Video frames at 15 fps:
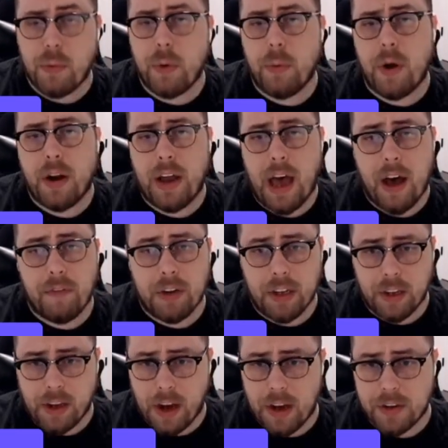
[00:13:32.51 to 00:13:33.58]
have any
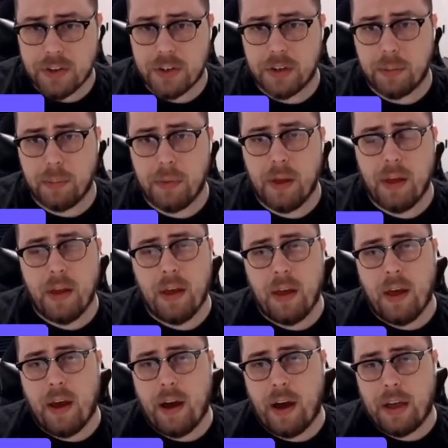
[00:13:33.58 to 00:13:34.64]
custom
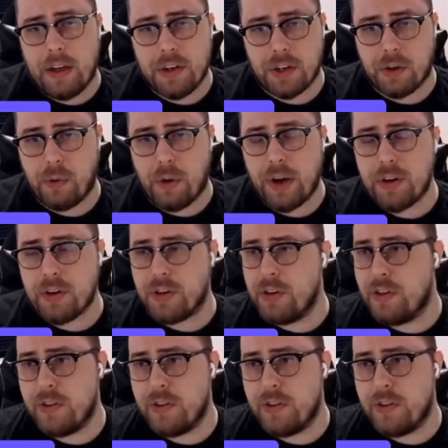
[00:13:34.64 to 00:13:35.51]
integrations.